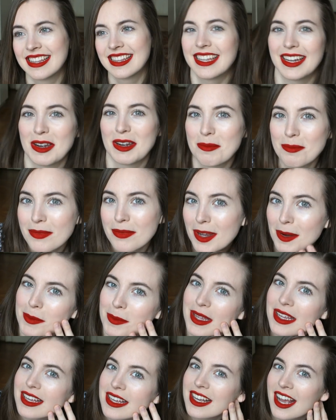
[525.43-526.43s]
They're
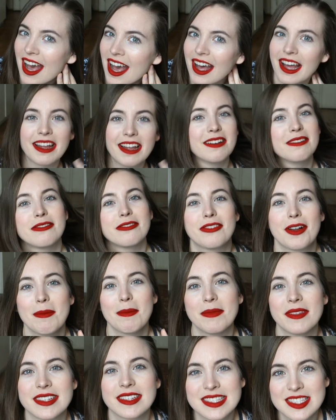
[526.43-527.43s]
being cut
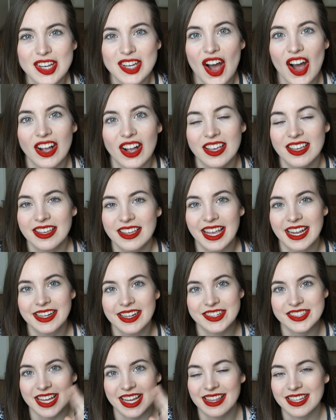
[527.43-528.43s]
from the stock. Can
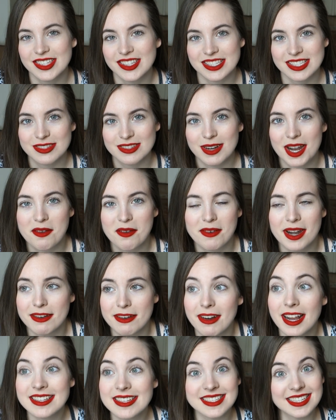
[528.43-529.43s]
you tell I just read
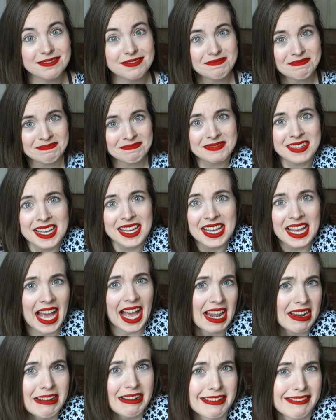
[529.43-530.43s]
Red Rising?
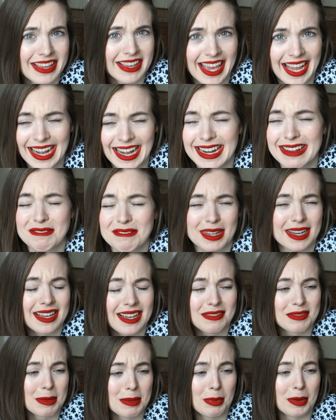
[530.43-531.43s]
I don't know if you can, but I
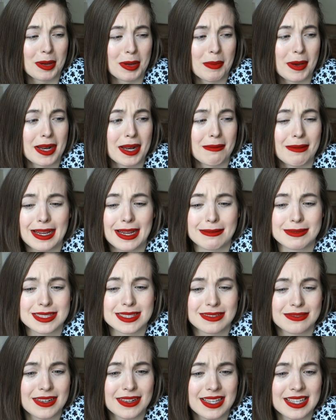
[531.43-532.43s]
love the book, by the way. It was
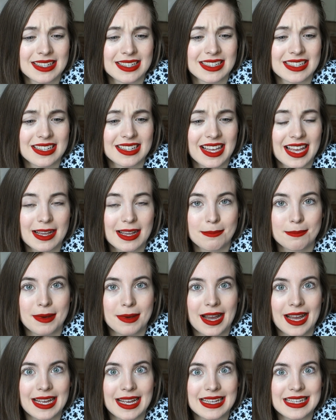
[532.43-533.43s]
so fucking good. Okay,
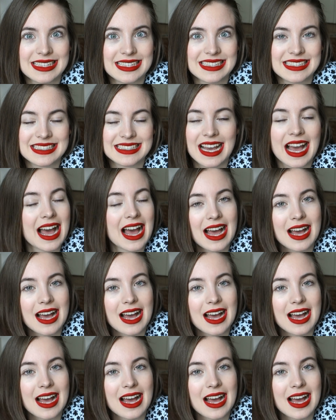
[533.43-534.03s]
bye.